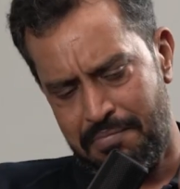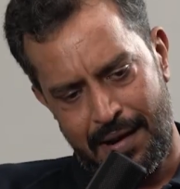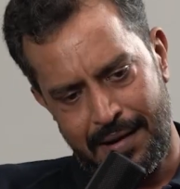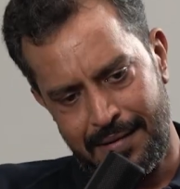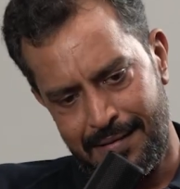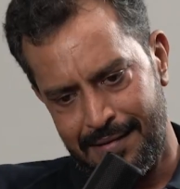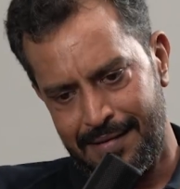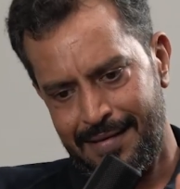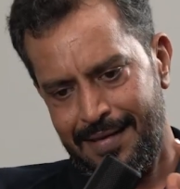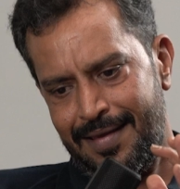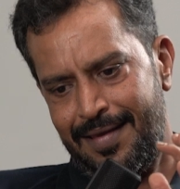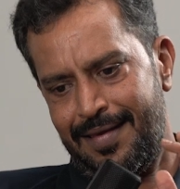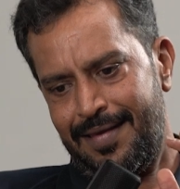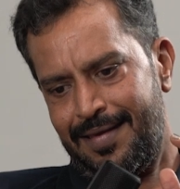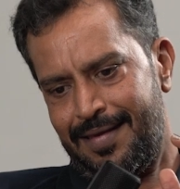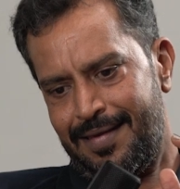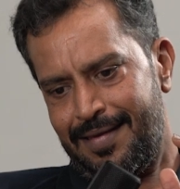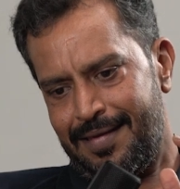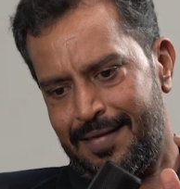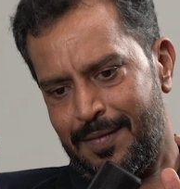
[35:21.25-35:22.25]
But
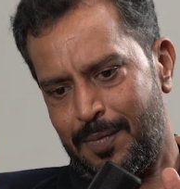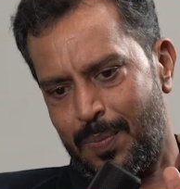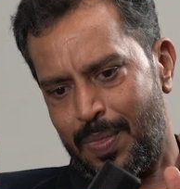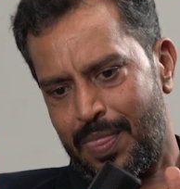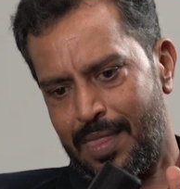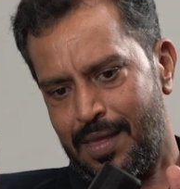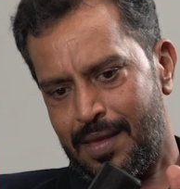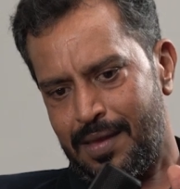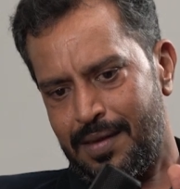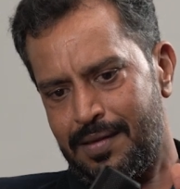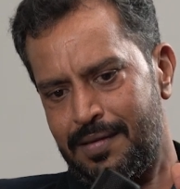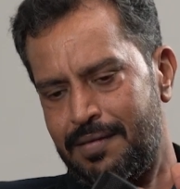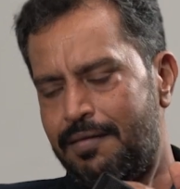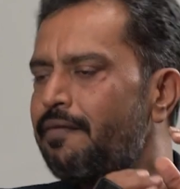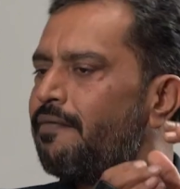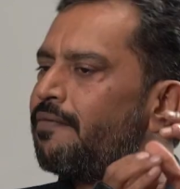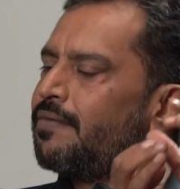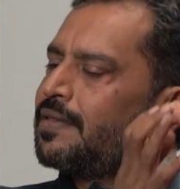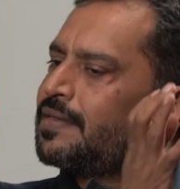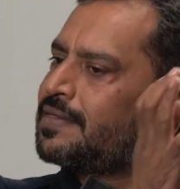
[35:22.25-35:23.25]

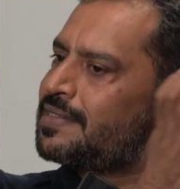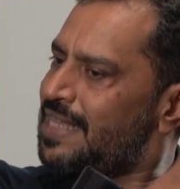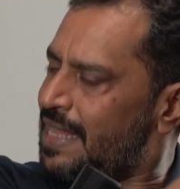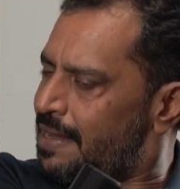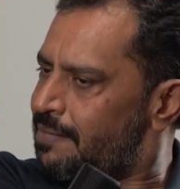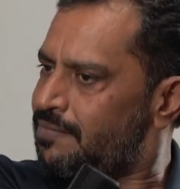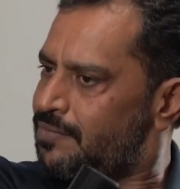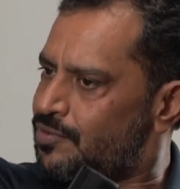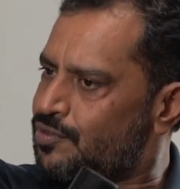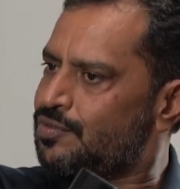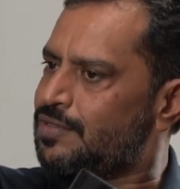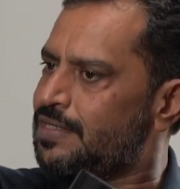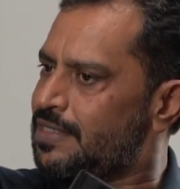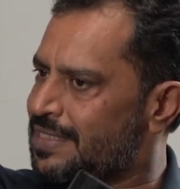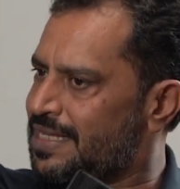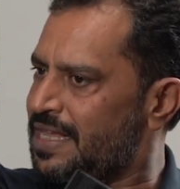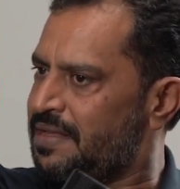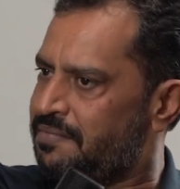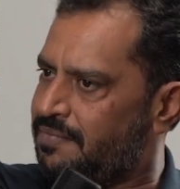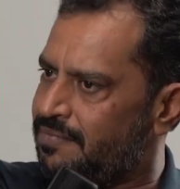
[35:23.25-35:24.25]
to the
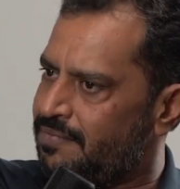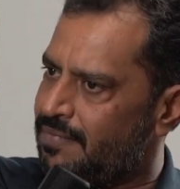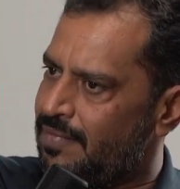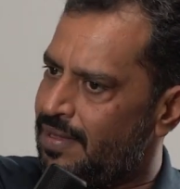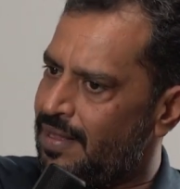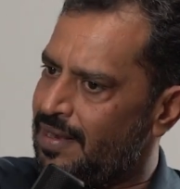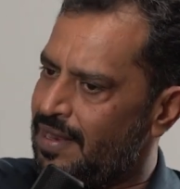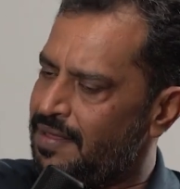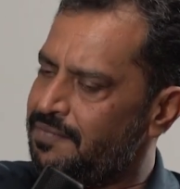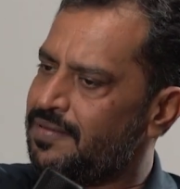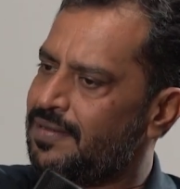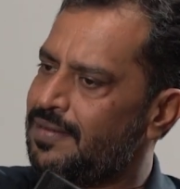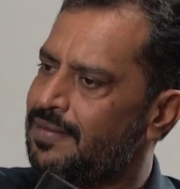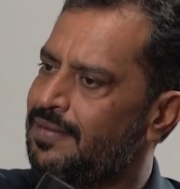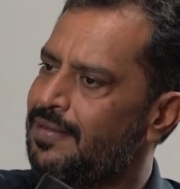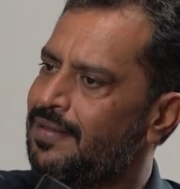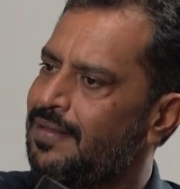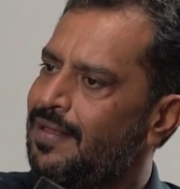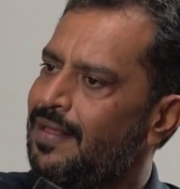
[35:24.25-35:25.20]
same level,